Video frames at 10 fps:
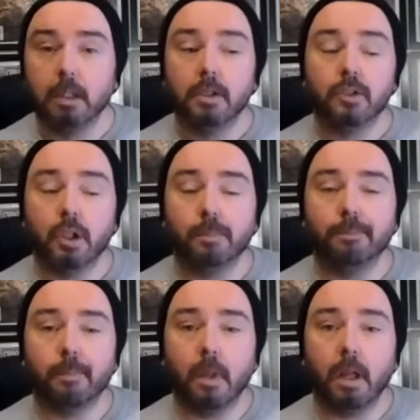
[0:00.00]
So
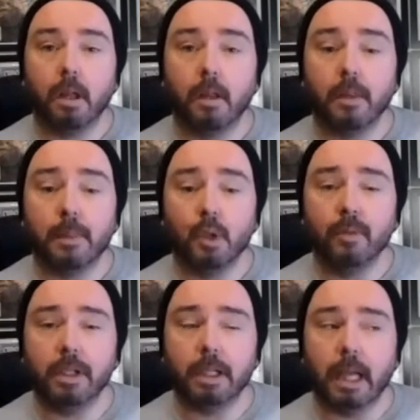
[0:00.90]
they move
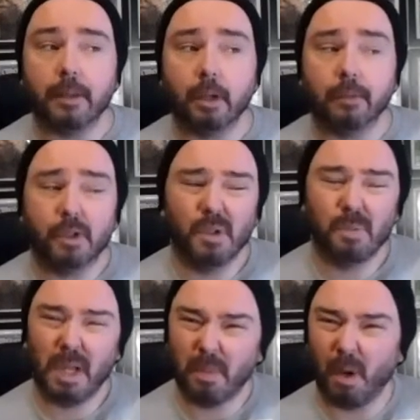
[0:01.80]
in together, and of course
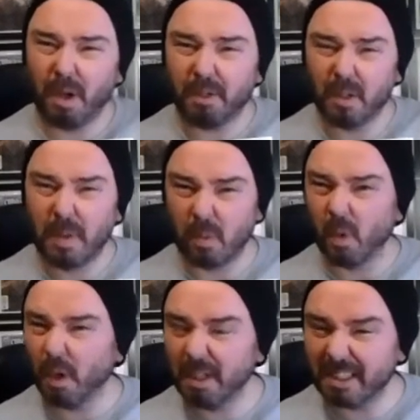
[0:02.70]
Peter Parker's a bit
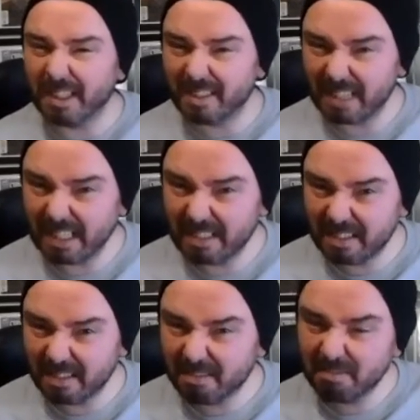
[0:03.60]
worried at this
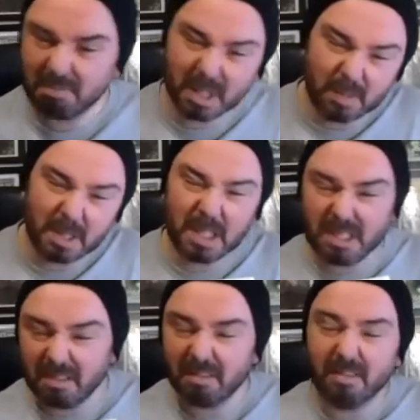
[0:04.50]
stage that
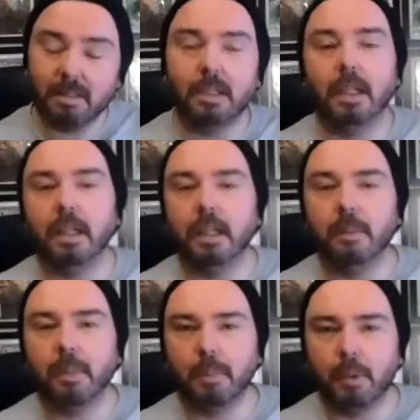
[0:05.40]
maybe
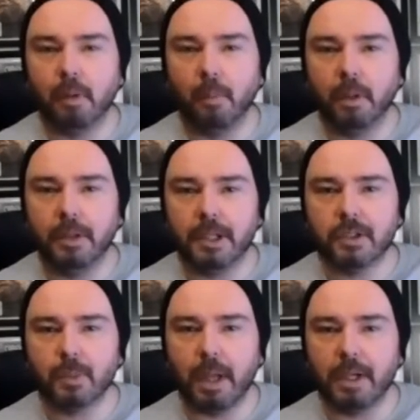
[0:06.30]
it might be rumbled that he's
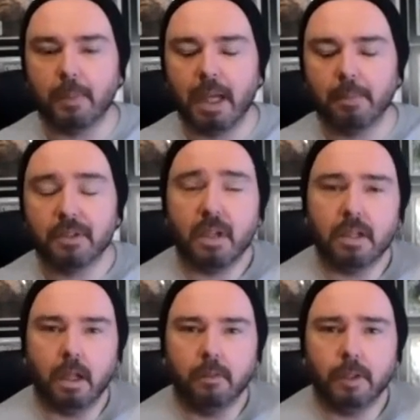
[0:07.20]
Spider-Man, but there's not
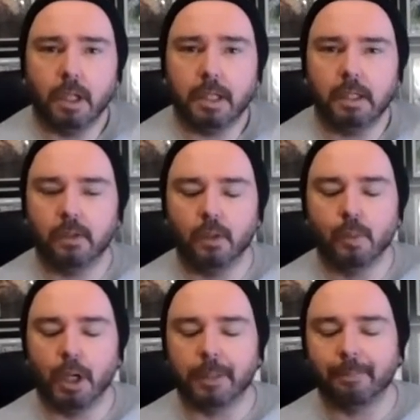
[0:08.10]
an awful lot he can do
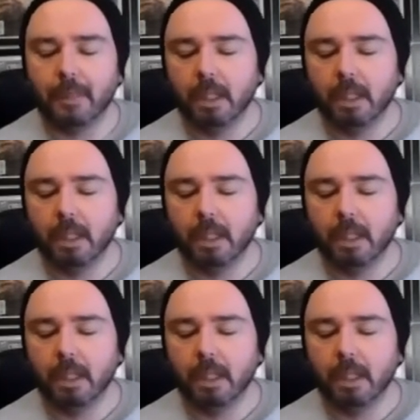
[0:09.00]
about it.